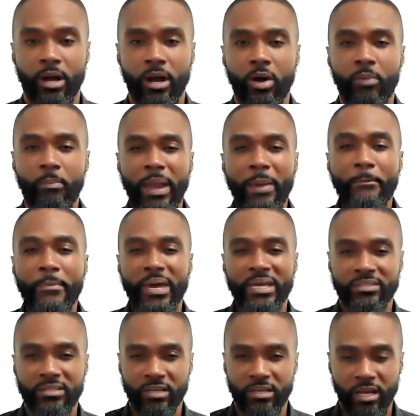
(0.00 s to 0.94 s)
how my
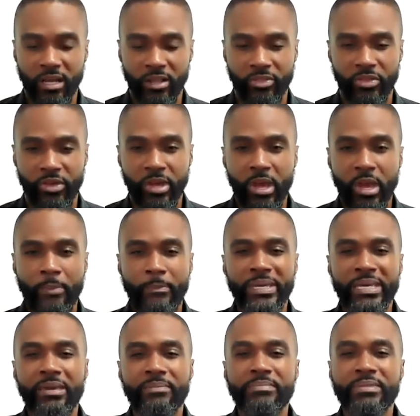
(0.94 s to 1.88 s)
mental health
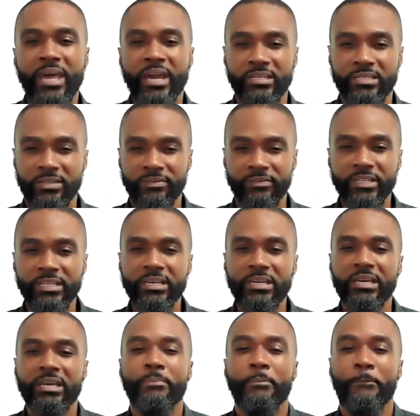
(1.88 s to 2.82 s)
became negatively
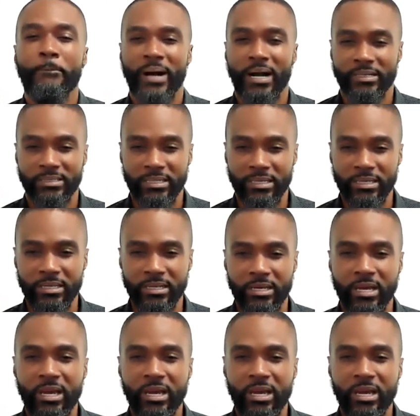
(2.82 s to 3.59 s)
impacted